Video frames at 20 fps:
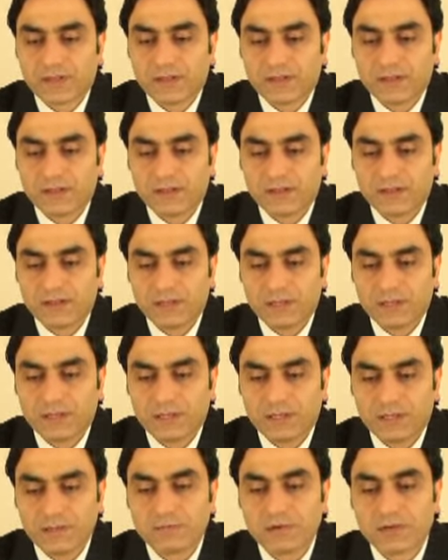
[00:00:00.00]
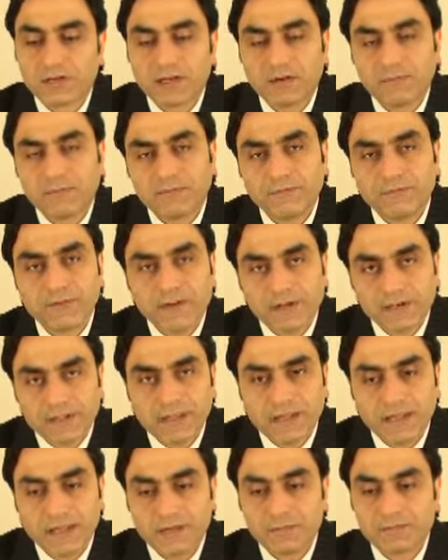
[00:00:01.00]
uh, he become very
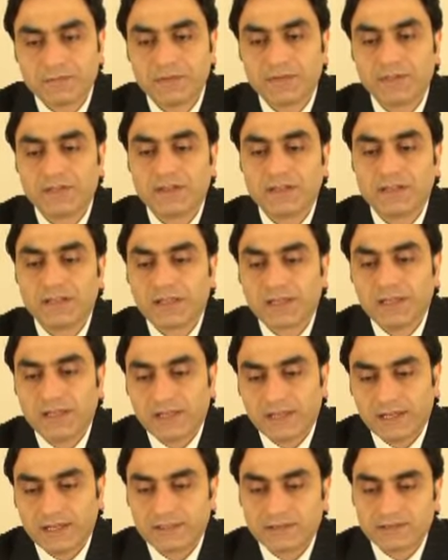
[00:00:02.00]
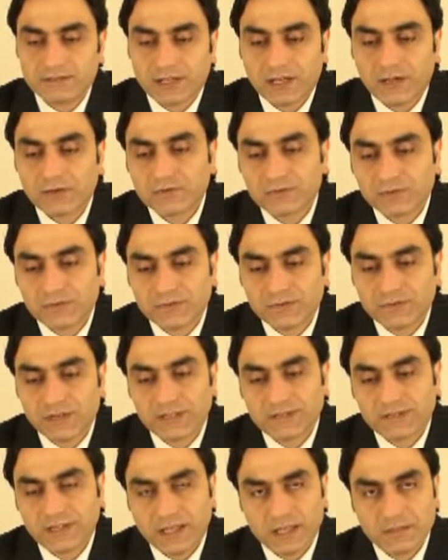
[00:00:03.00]
happy and out of
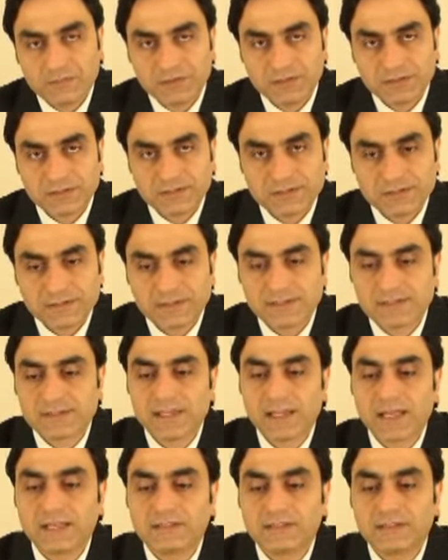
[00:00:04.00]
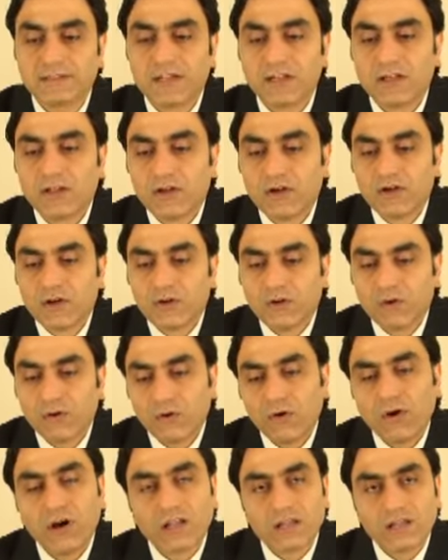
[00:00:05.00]
that happiness he said
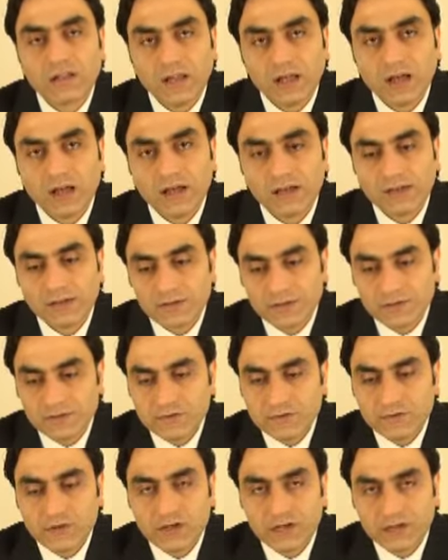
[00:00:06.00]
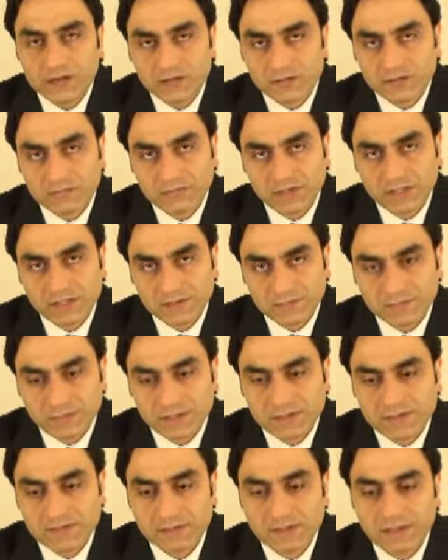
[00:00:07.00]
oh allah you are my,
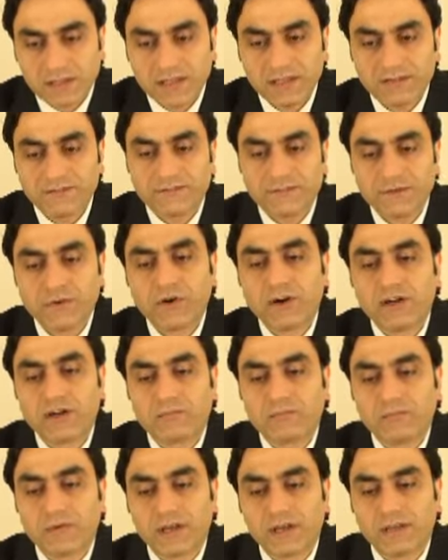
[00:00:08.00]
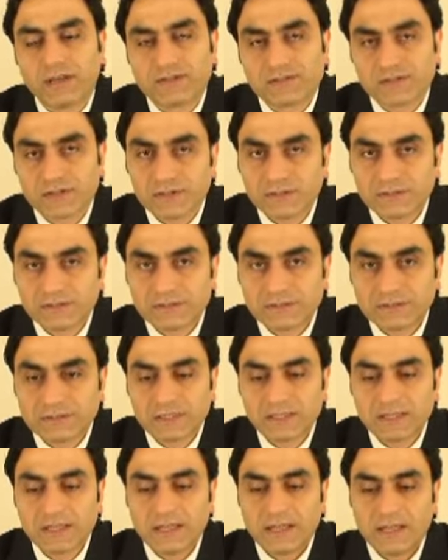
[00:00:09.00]
my slave you are my servant
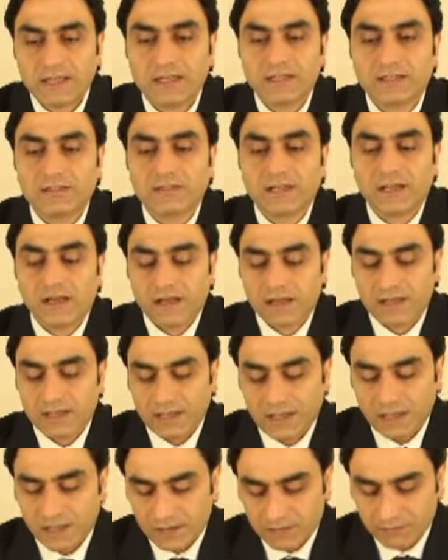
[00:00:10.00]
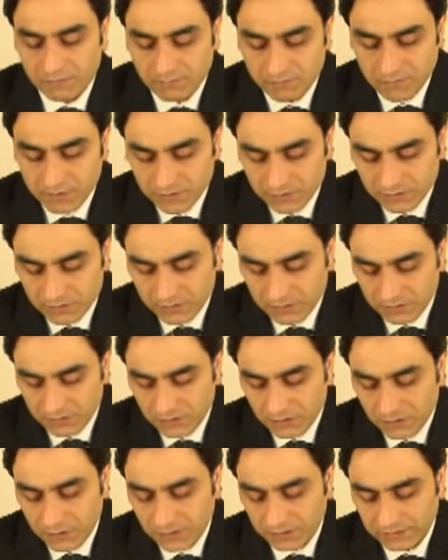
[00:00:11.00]
and i am your
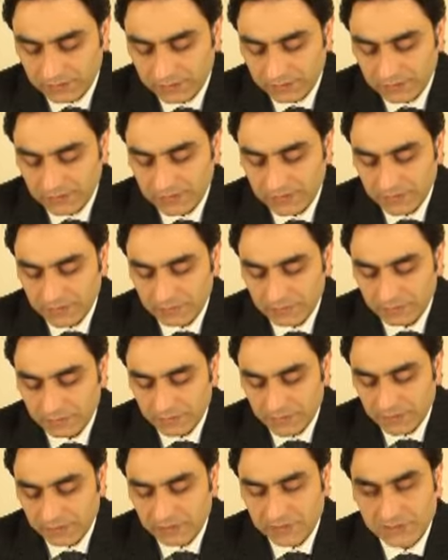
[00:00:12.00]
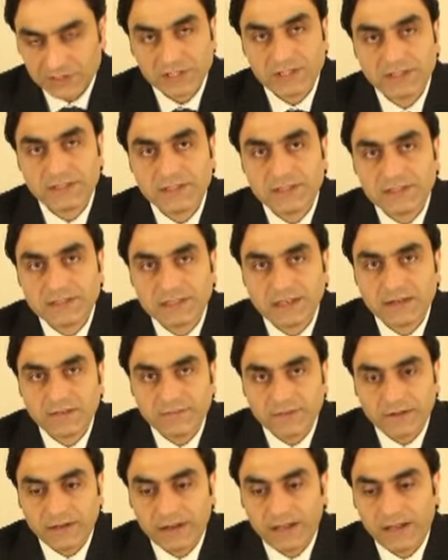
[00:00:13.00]
god min shiddatil
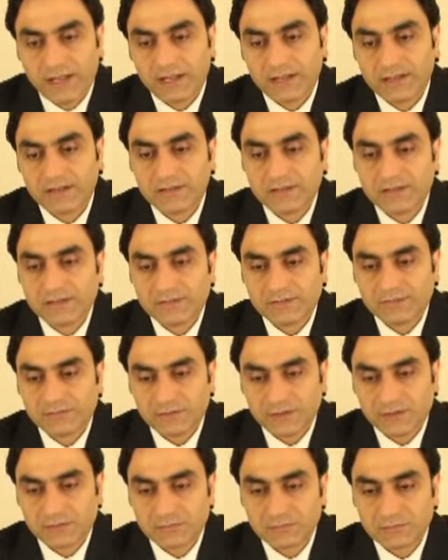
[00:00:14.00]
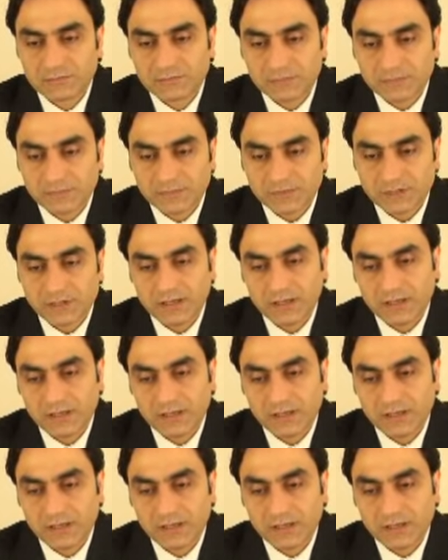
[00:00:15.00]
farah from uh,